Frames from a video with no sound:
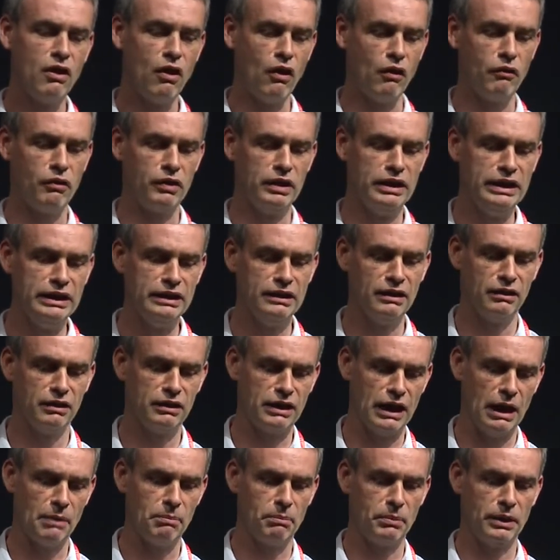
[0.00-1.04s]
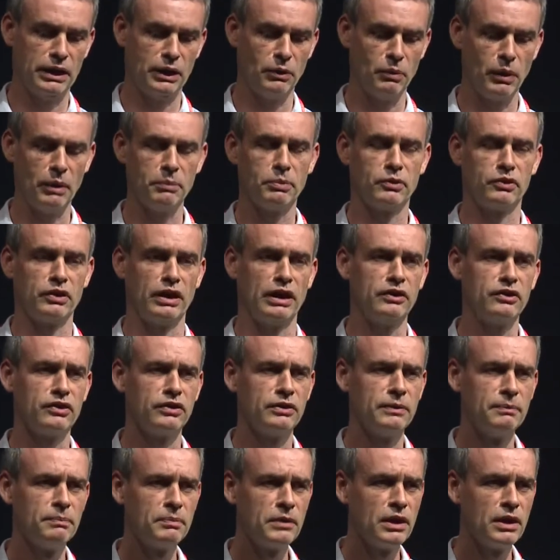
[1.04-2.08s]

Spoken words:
of illegal gambling websites.